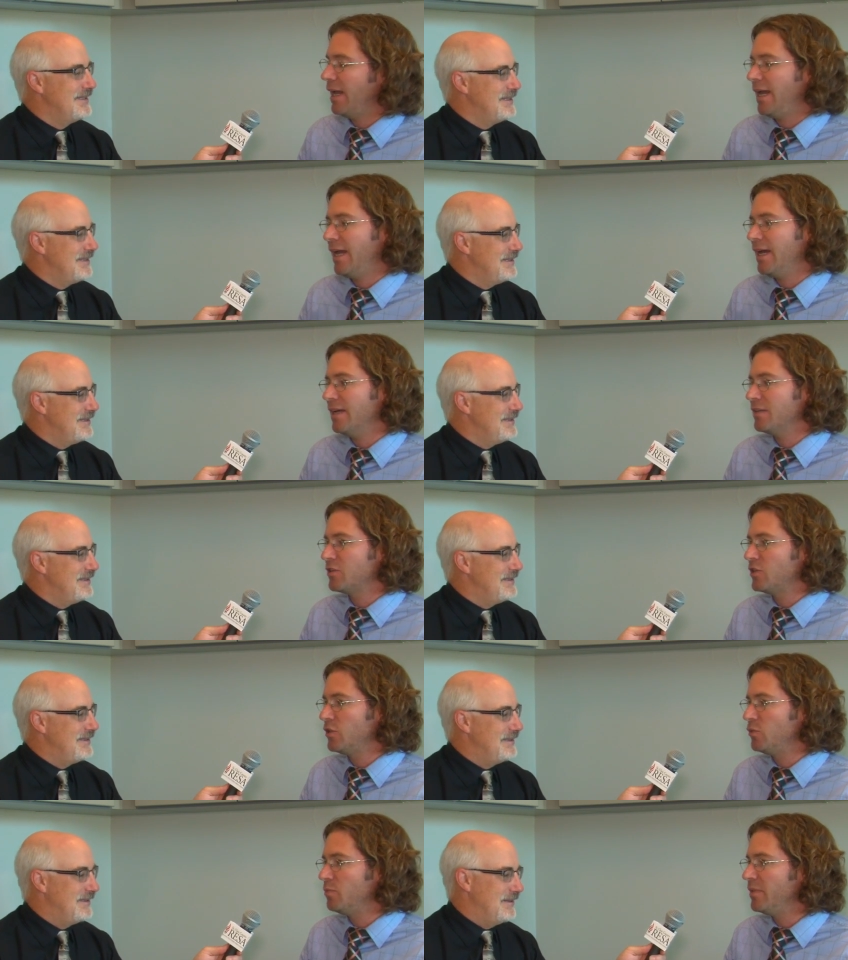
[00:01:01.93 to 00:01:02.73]

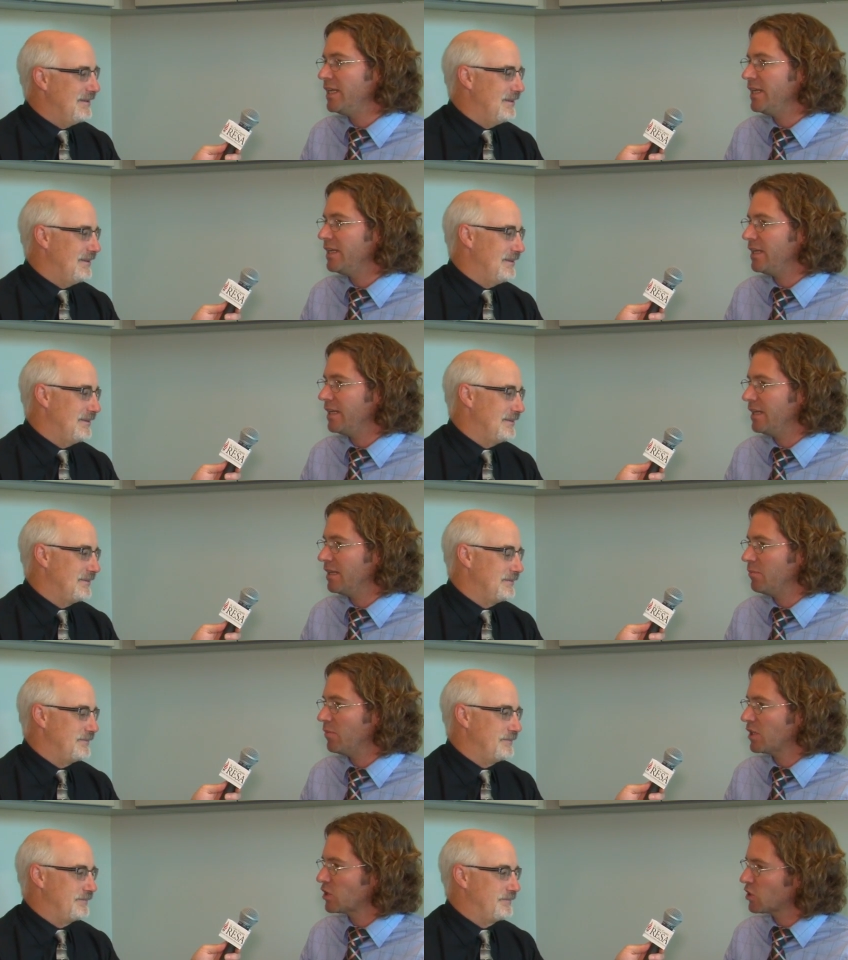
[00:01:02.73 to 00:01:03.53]
Speaker 1: and to meet
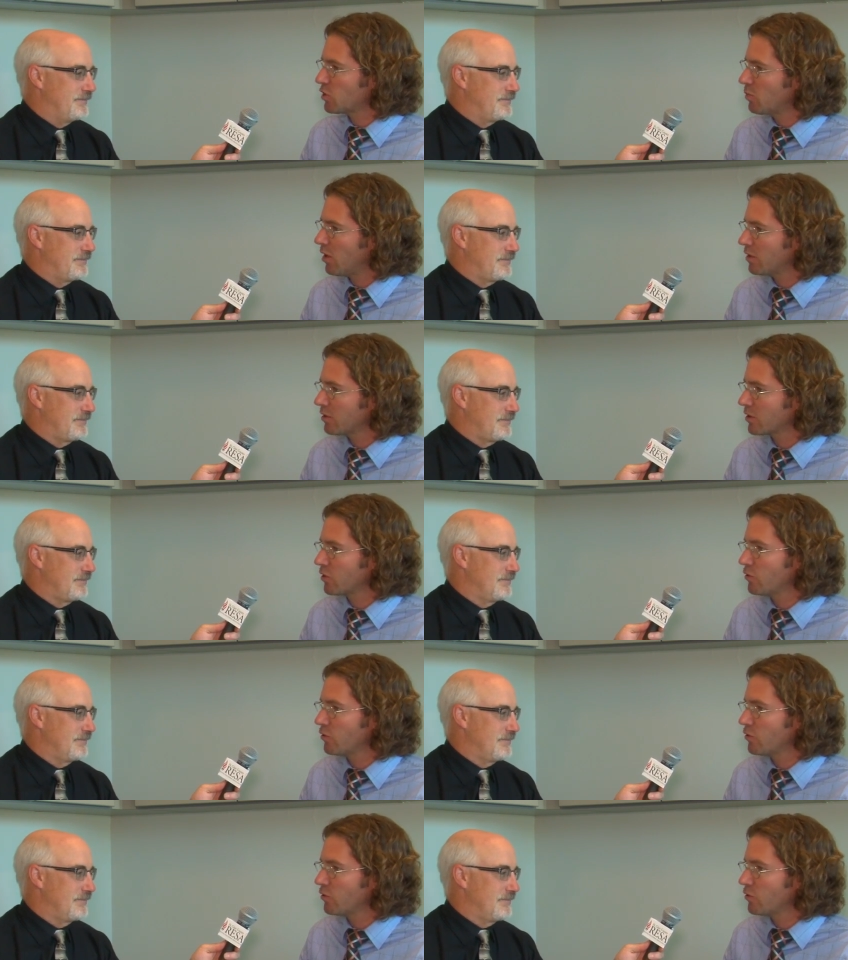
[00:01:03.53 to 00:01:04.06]
in much smaller